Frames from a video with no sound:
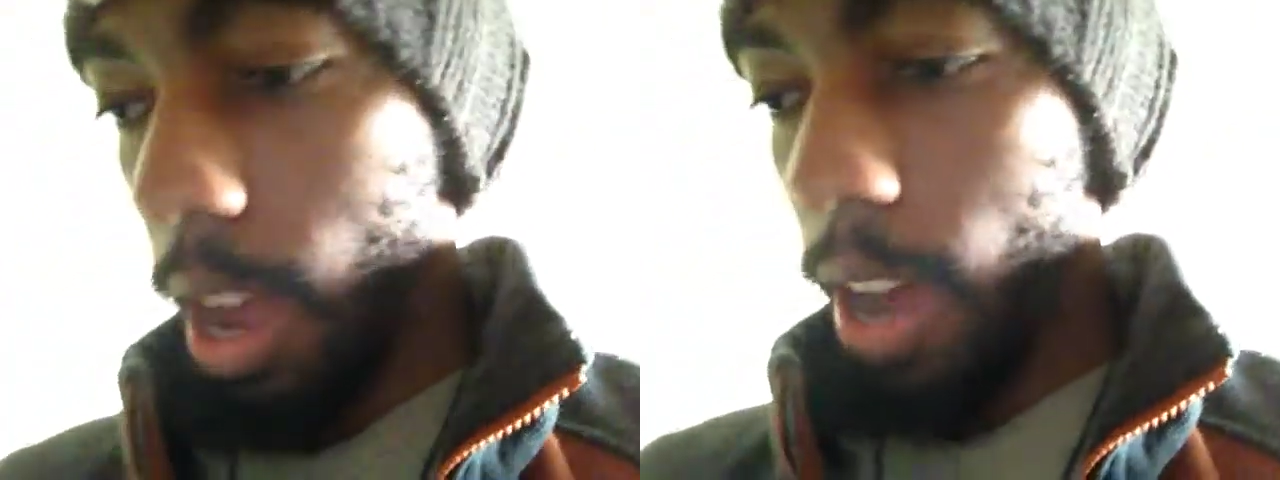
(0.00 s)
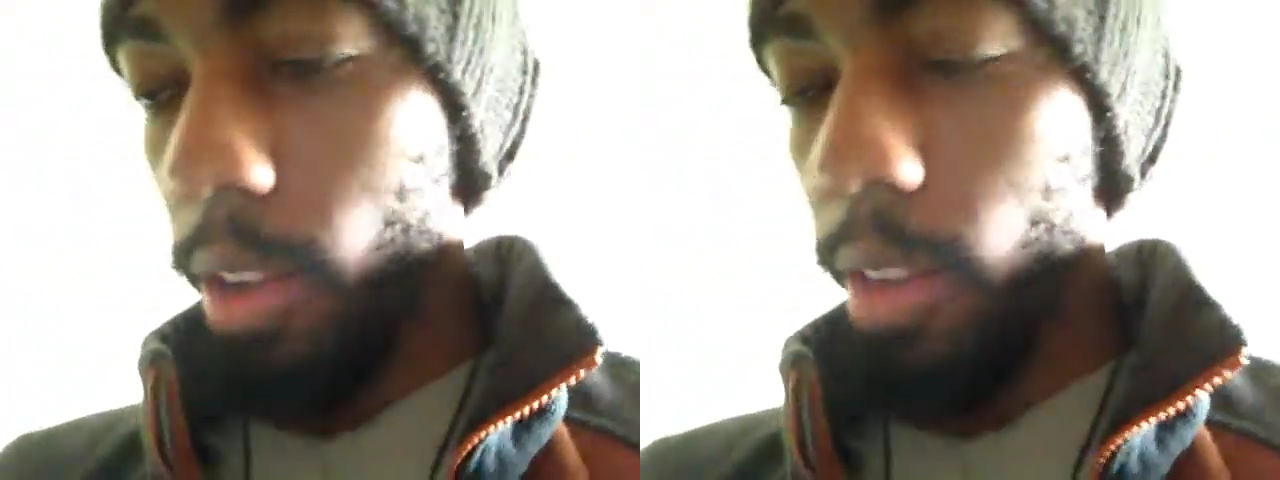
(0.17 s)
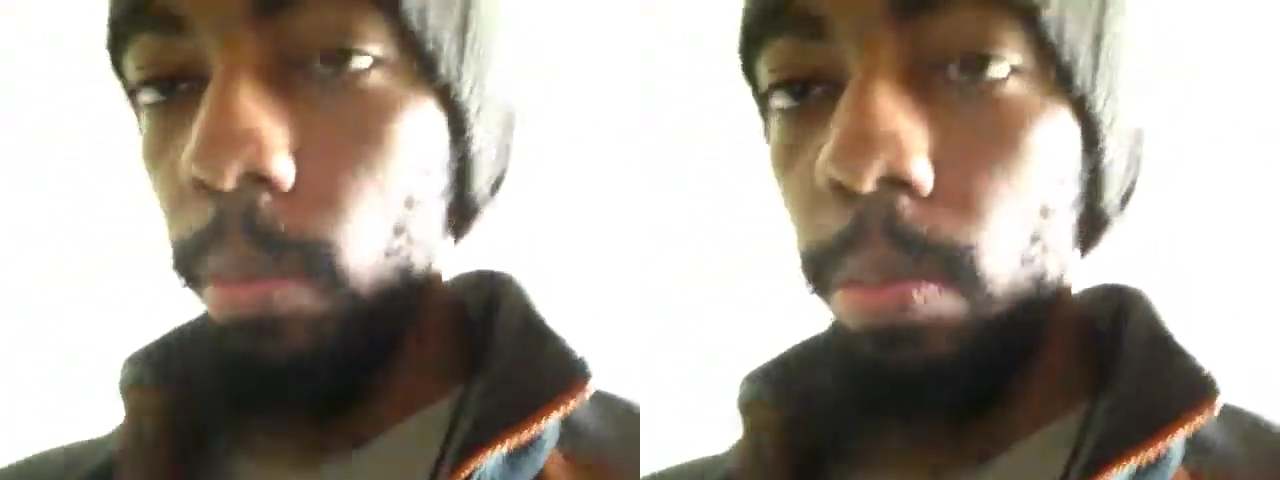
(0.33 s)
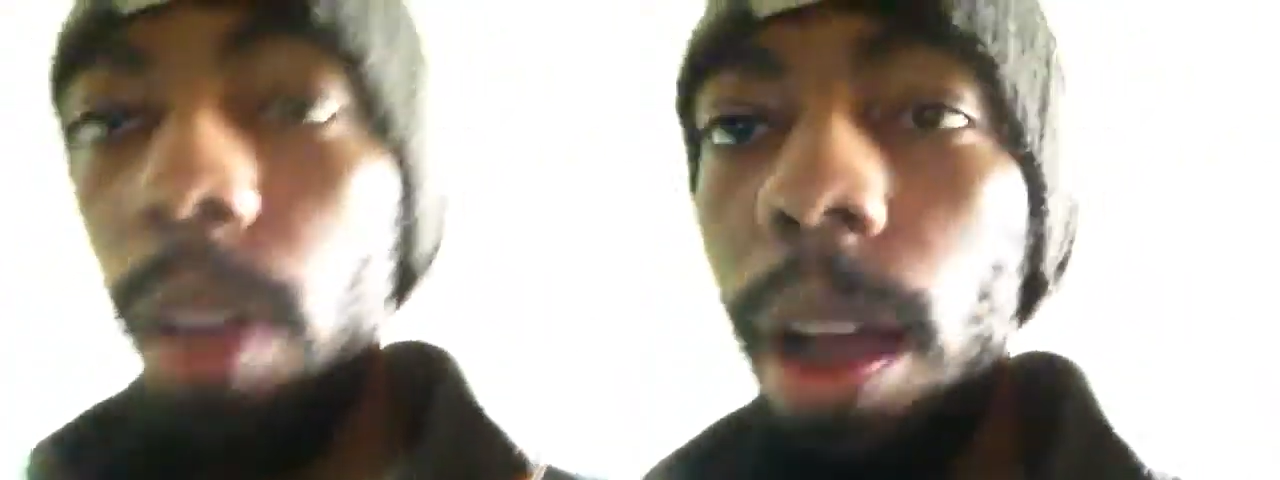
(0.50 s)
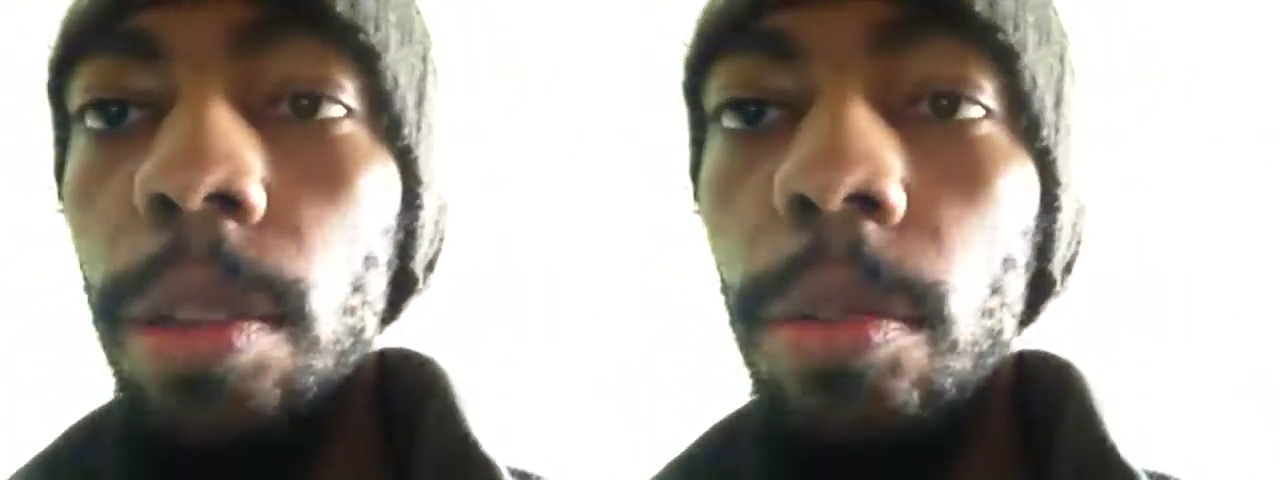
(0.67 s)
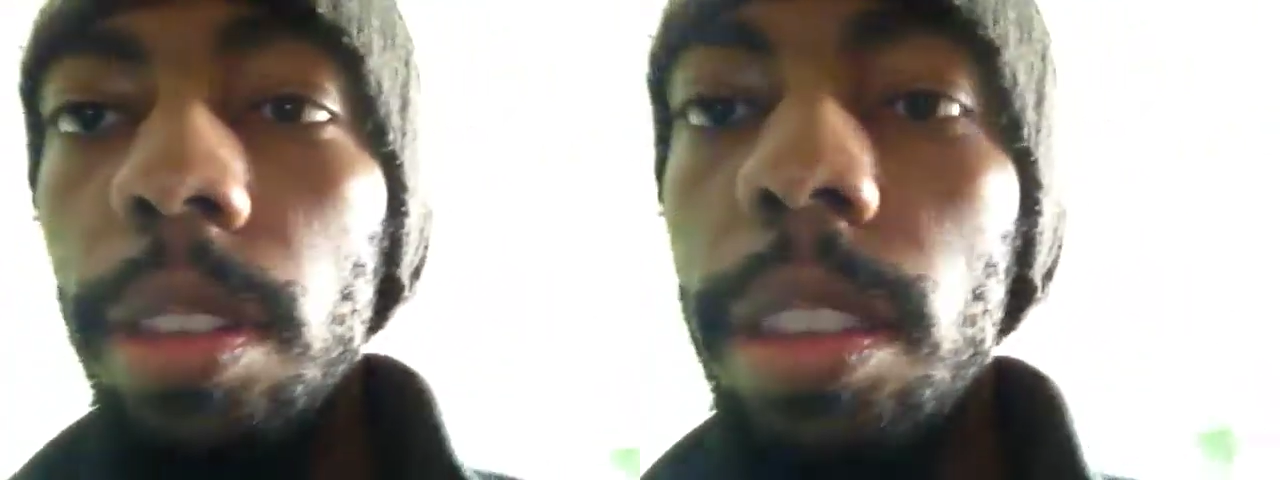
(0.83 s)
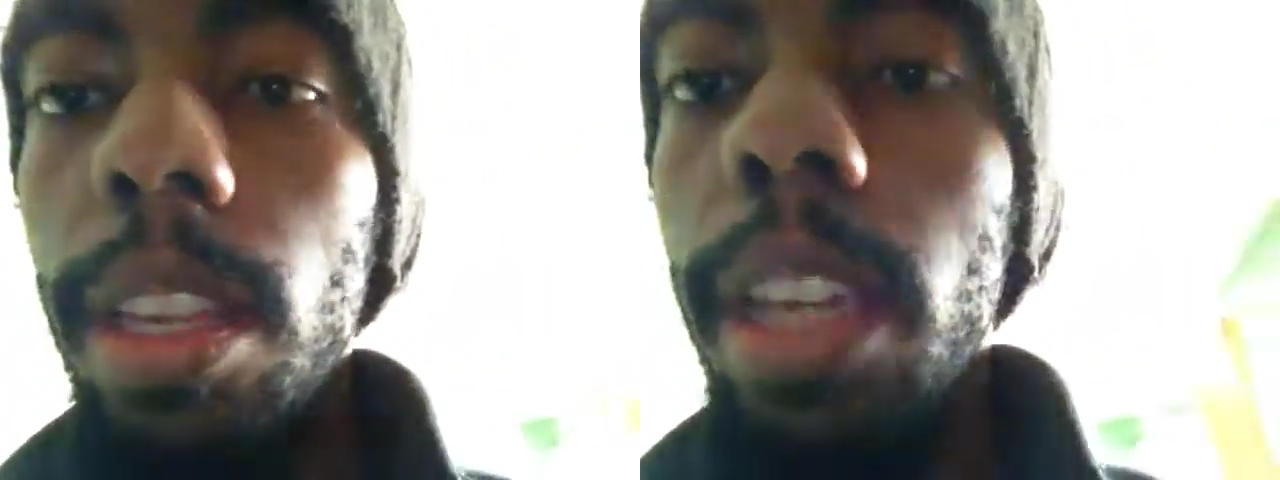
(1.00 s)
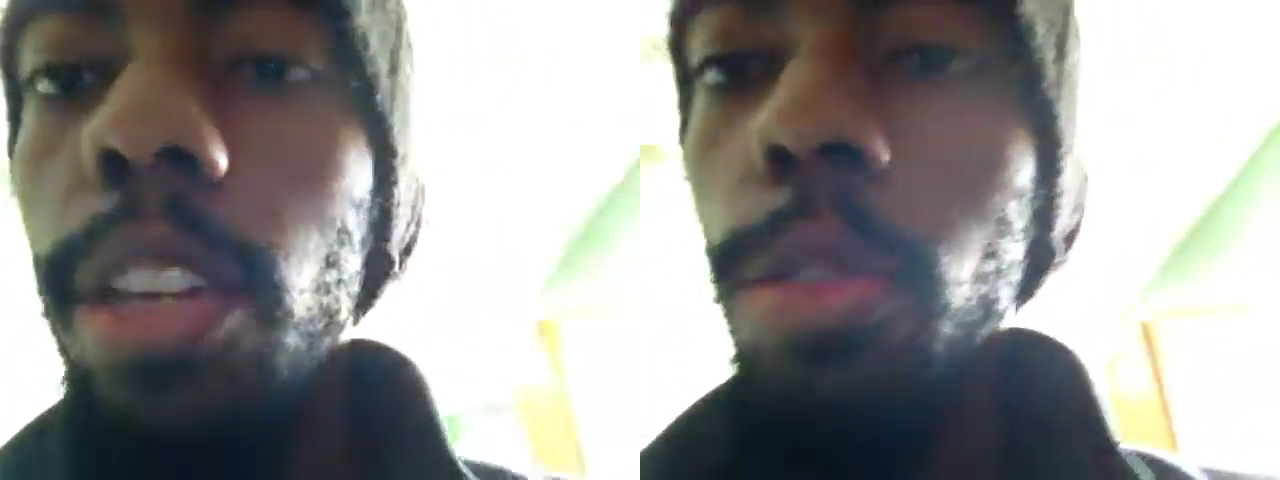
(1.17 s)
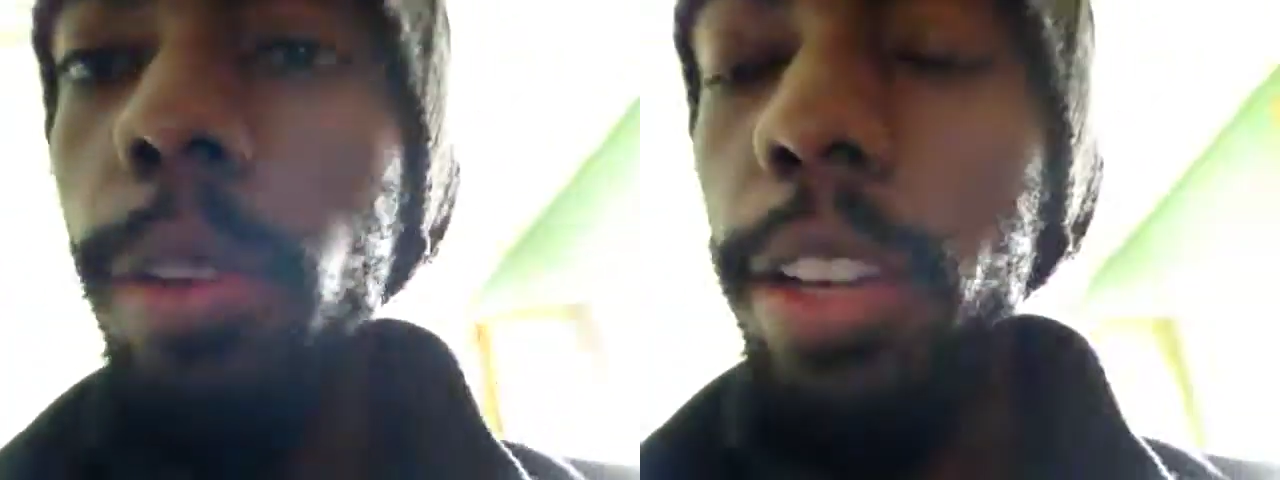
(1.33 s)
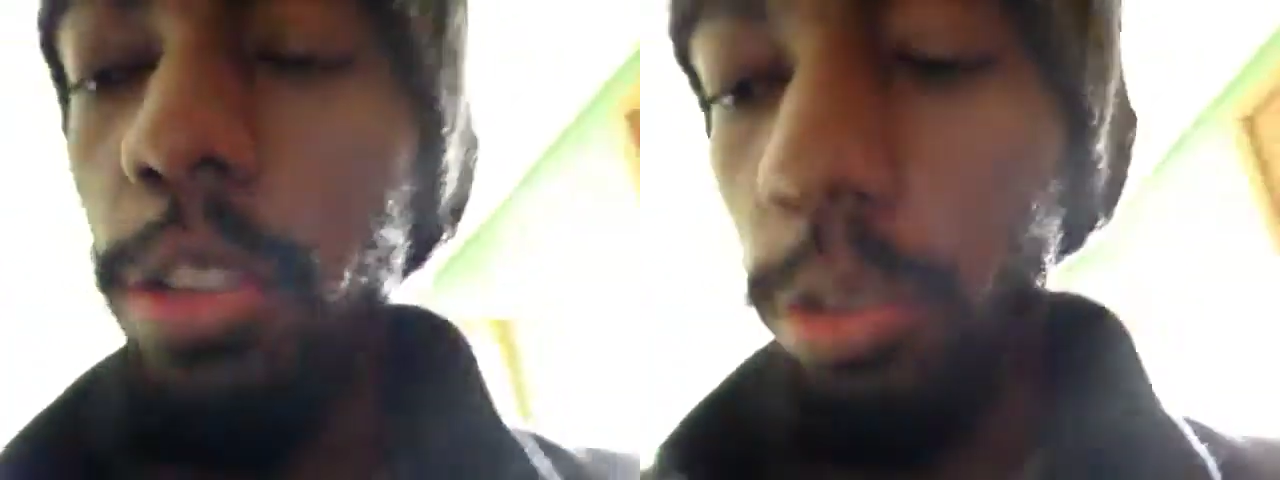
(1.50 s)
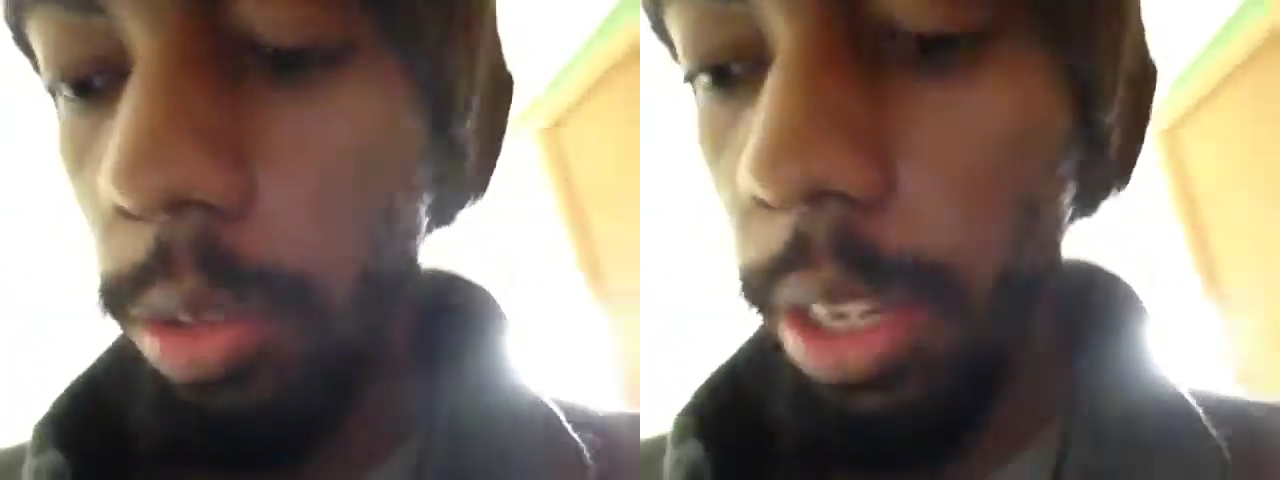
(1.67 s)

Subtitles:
interracial